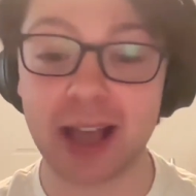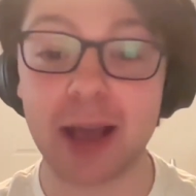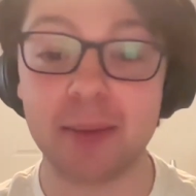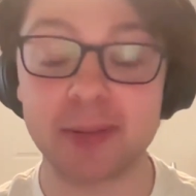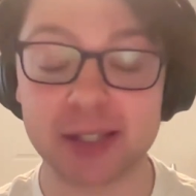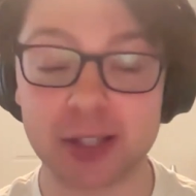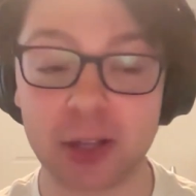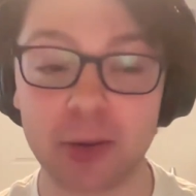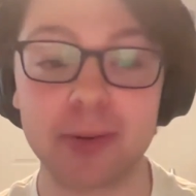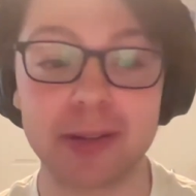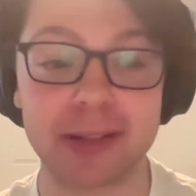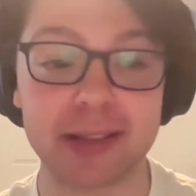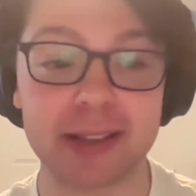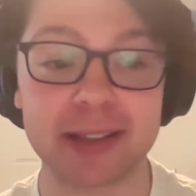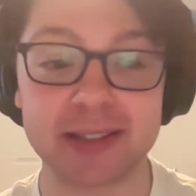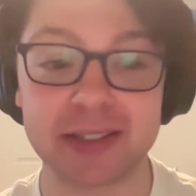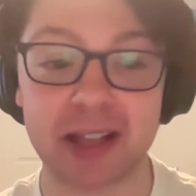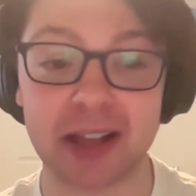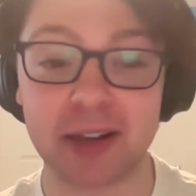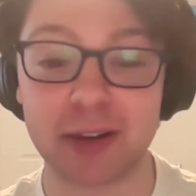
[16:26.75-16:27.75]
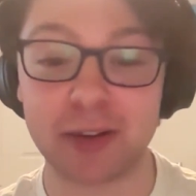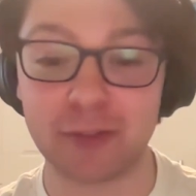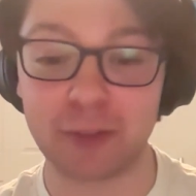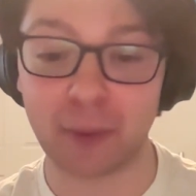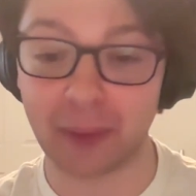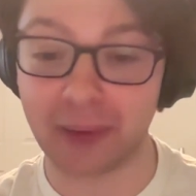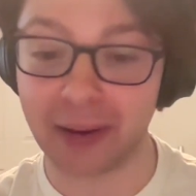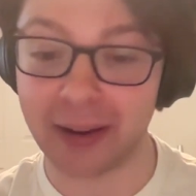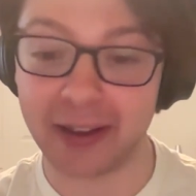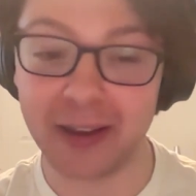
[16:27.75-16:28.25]
I'm still really excited
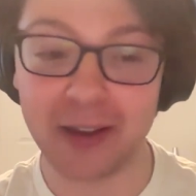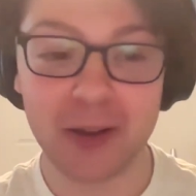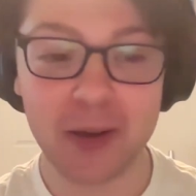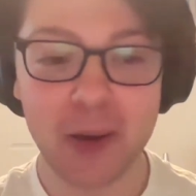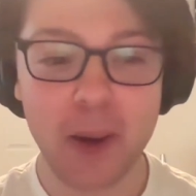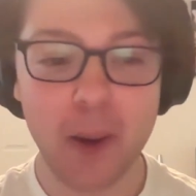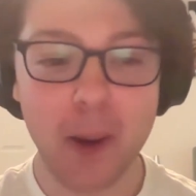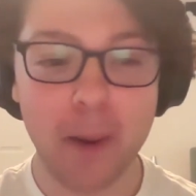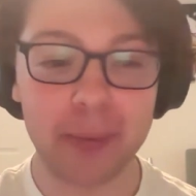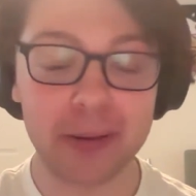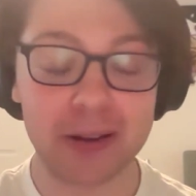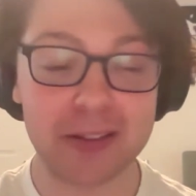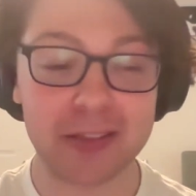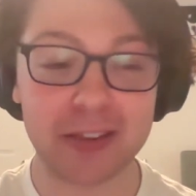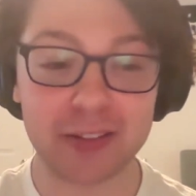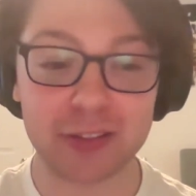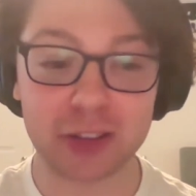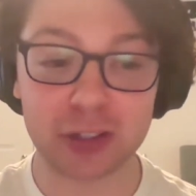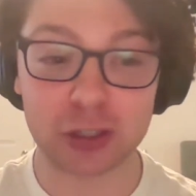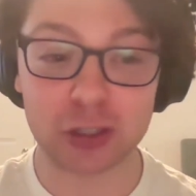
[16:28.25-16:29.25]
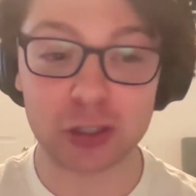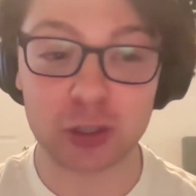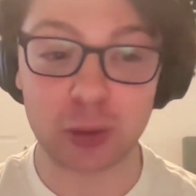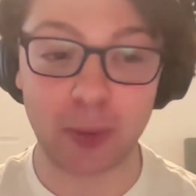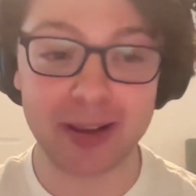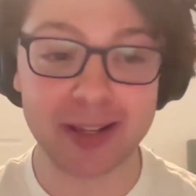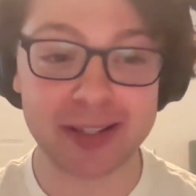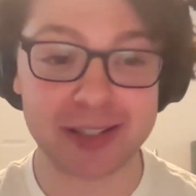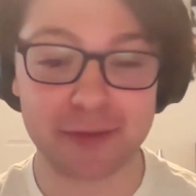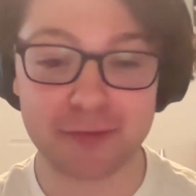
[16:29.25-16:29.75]
for it, but I think the
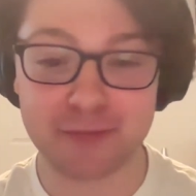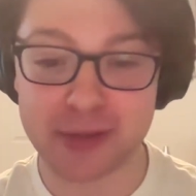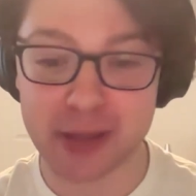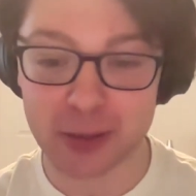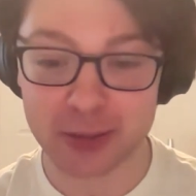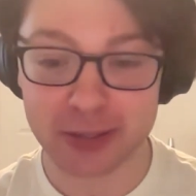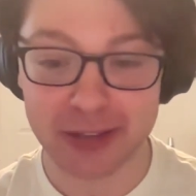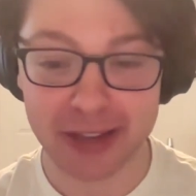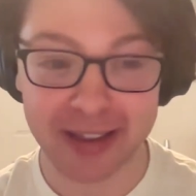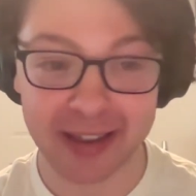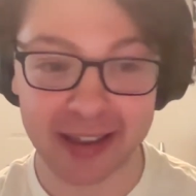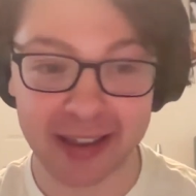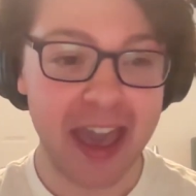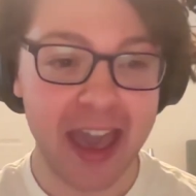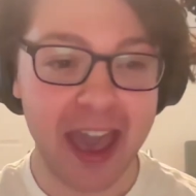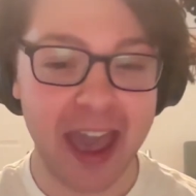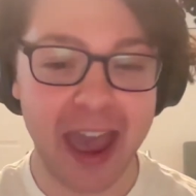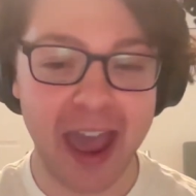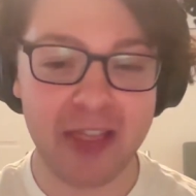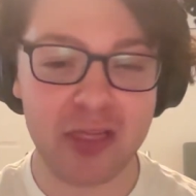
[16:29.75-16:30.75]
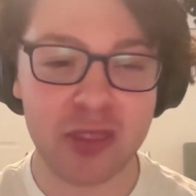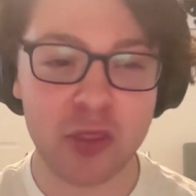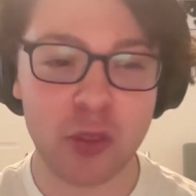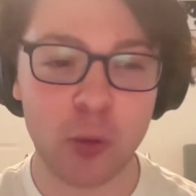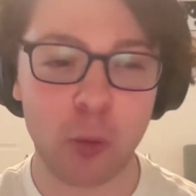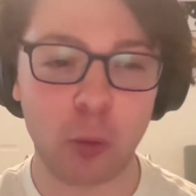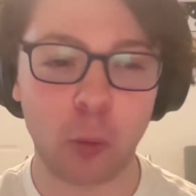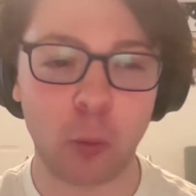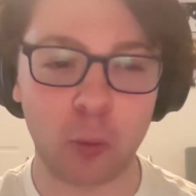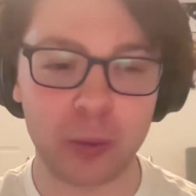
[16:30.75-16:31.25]
choice of music and the
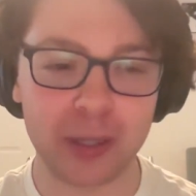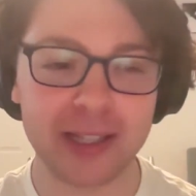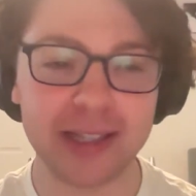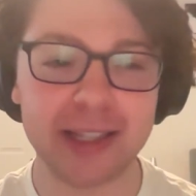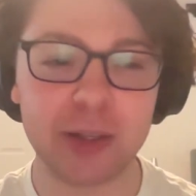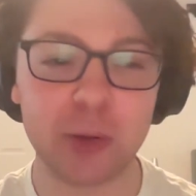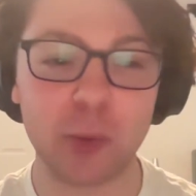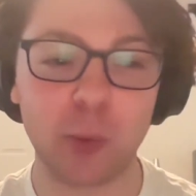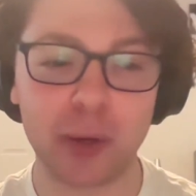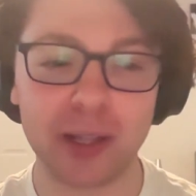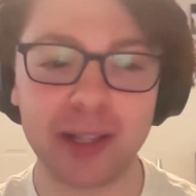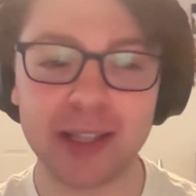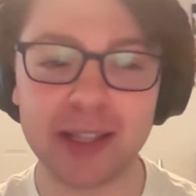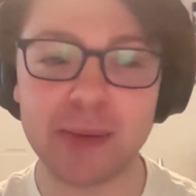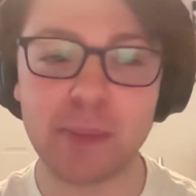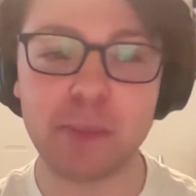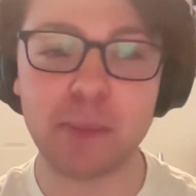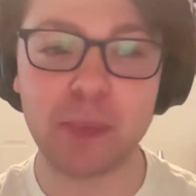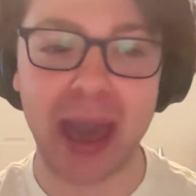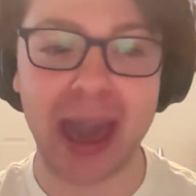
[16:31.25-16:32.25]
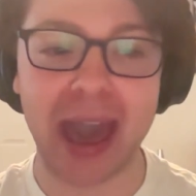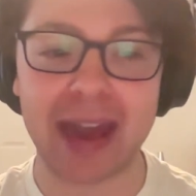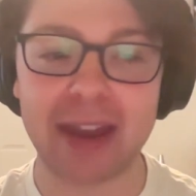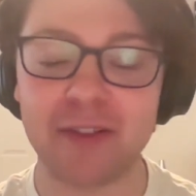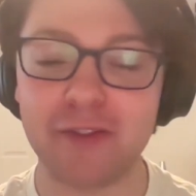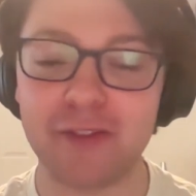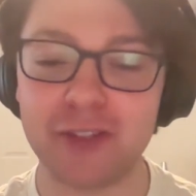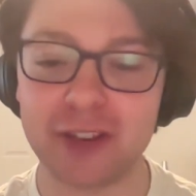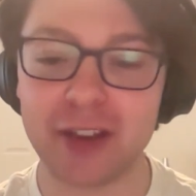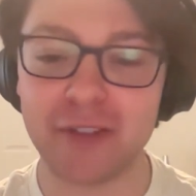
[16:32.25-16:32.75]
really really bad
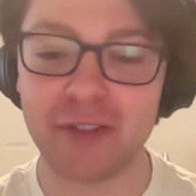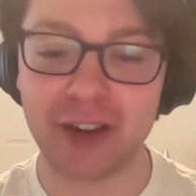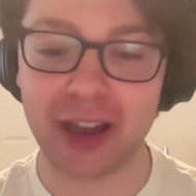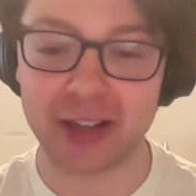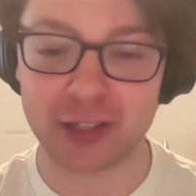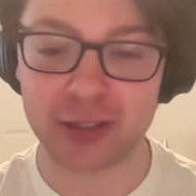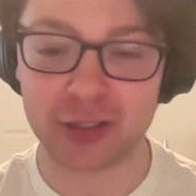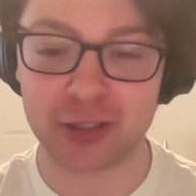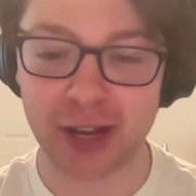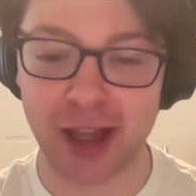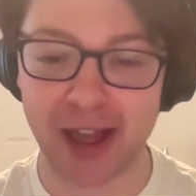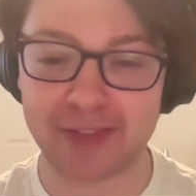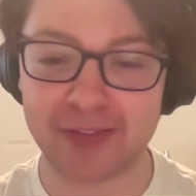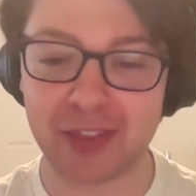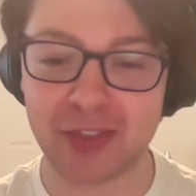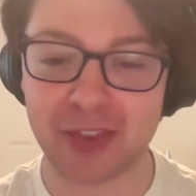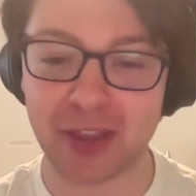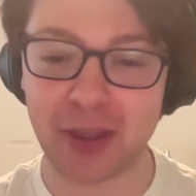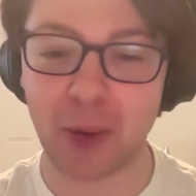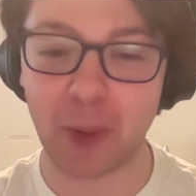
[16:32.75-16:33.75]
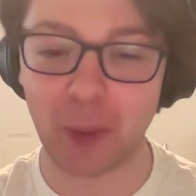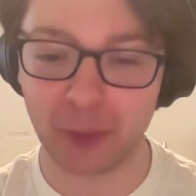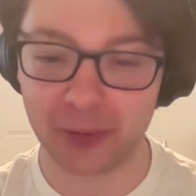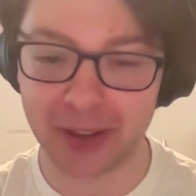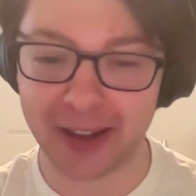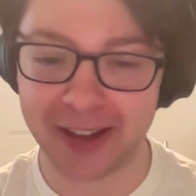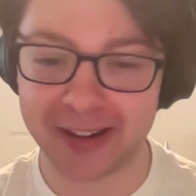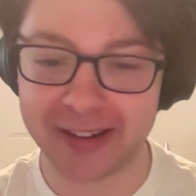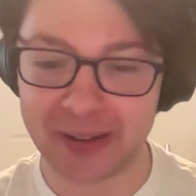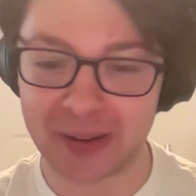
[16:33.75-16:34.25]
VFX shot that they hold
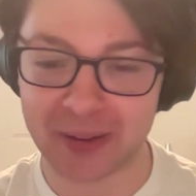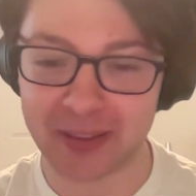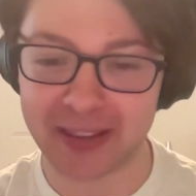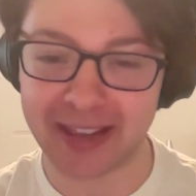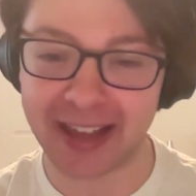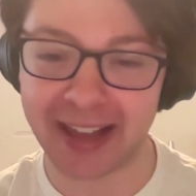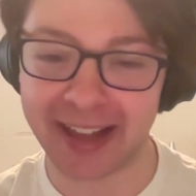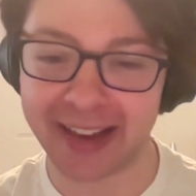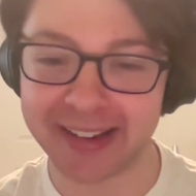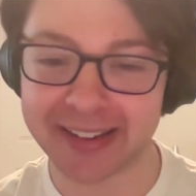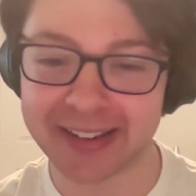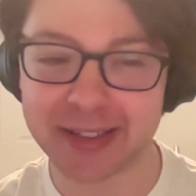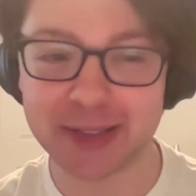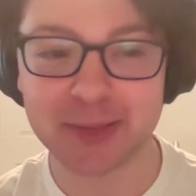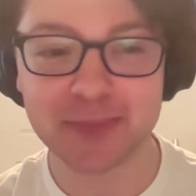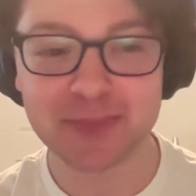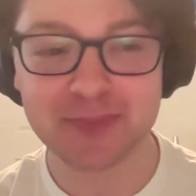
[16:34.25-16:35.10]
on near the end.